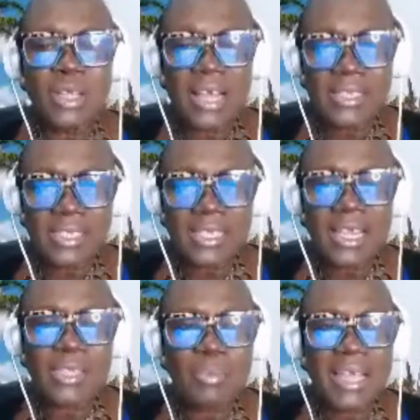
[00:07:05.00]
let's
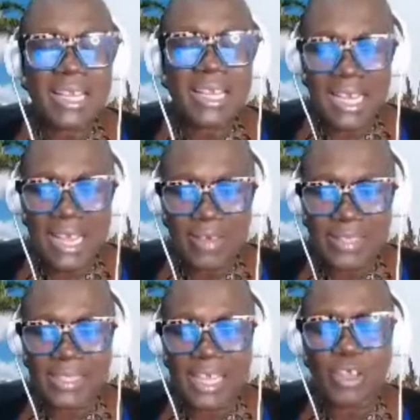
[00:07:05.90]
make it clear
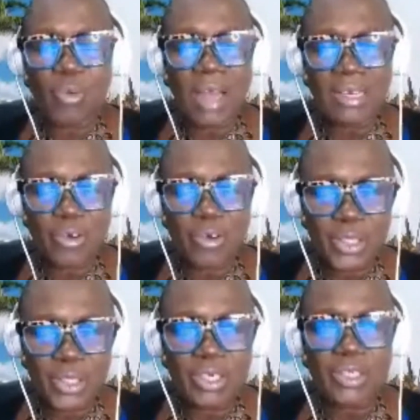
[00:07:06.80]
as day. You had
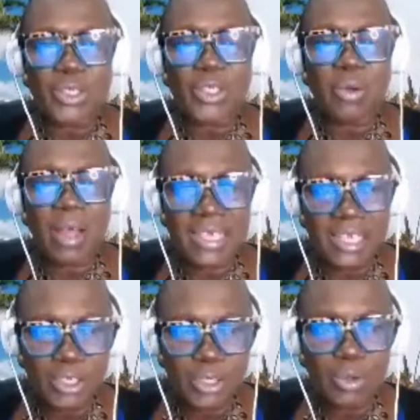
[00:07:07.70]
Christians, you had
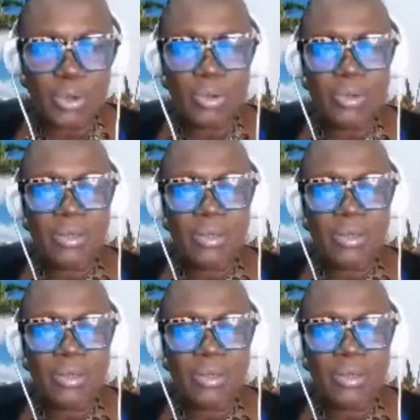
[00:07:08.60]
Hindu.